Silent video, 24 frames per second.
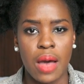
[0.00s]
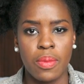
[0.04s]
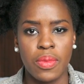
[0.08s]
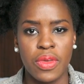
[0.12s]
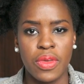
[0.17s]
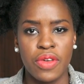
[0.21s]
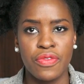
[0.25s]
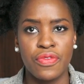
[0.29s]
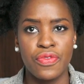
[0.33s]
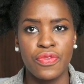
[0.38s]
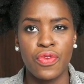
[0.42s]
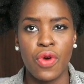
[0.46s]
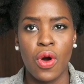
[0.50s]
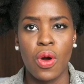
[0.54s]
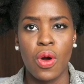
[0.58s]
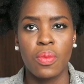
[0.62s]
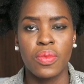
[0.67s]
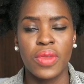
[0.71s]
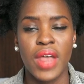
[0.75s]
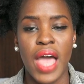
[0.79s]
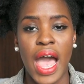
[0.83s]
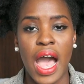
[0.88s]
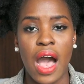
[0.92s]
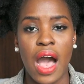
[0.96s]

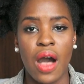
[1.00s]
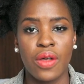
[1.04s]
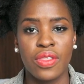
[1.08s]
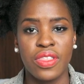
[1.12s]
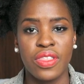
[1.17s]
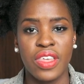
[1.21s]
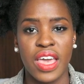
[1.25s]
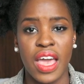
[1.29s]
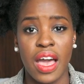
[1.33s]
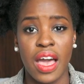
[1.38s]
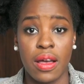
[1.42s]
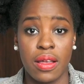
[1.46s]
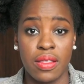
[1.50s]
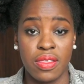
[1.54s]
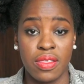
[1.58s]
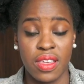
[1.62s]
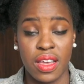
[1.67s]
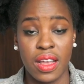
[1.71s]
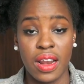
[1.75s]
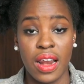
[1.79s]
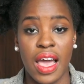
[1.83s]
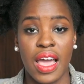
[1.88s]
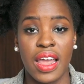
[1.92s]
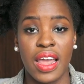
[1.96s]
informed how the
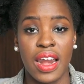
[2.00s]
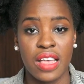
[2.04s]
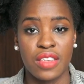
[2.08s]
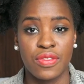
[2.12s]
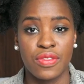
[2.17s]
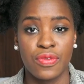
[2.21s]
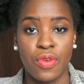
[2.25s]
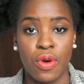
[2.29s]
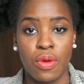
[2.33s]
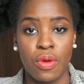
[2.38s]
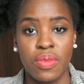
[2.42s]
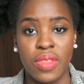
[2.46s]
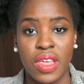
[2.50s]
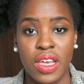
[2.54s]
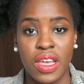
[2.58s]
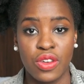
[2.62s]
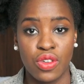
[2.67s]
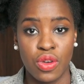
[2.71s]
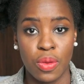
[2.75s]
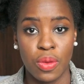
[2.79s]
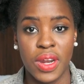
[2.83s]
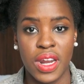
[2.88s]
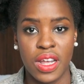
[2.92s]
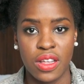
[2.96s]
client has formed their
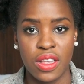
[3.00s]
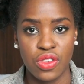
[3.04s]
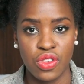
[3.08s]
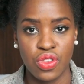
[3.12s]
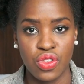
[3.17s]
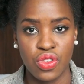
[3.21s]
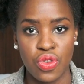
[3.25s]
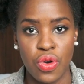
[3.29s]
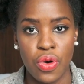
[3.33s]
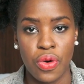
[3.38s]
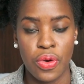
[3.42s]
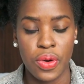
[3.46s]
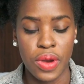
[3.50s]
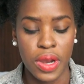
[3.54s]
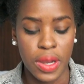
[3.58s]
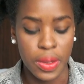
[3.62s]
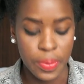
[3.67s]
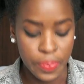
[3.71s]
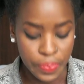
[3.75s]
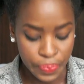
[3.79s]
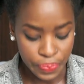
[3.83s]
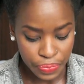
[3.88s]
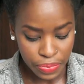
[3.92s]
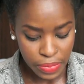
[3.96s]
dominant story.
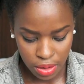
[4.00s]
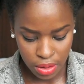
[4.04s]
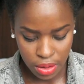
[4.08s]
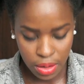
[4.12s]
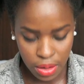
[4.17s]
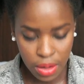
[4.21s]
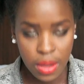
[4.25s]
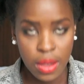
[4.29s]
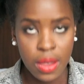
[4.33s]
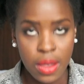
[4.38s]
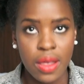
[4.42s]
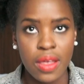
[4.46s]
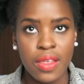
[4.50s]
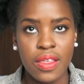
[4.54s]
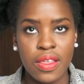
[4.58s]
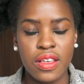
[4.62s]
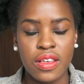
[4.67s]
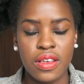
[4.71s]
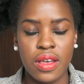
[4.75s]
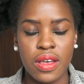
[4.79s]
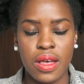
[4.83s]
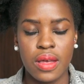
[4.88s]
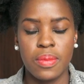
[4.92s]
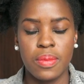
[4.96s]

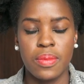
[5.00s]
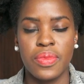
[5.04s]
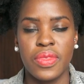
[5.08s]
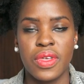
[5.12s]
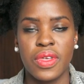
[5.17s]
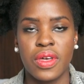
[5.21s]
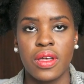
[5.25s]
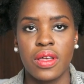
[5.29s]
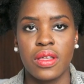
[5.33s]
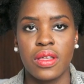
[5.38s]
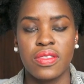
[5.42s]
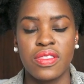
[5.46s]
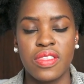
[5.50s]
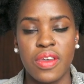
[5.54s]
The